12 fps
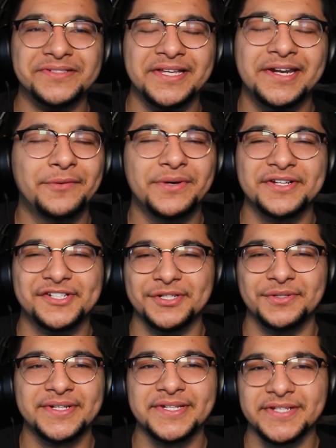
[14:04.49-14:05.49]
They didn't want to
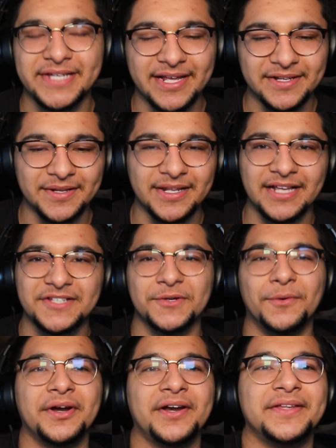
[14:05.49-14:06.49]
show us like
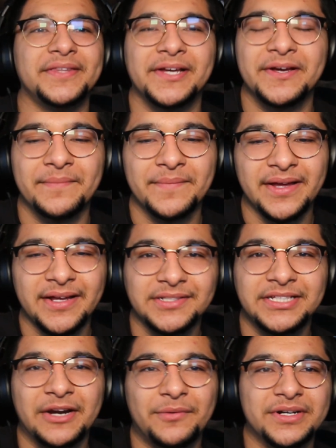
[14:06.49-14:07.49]
scoring on them.
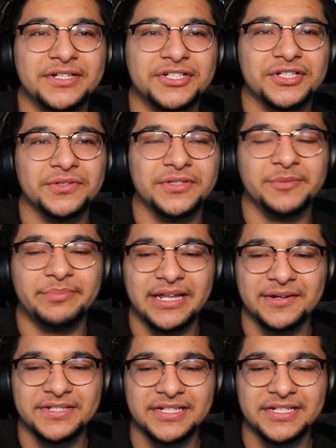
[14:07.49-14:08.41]
They didn't want to show the penalty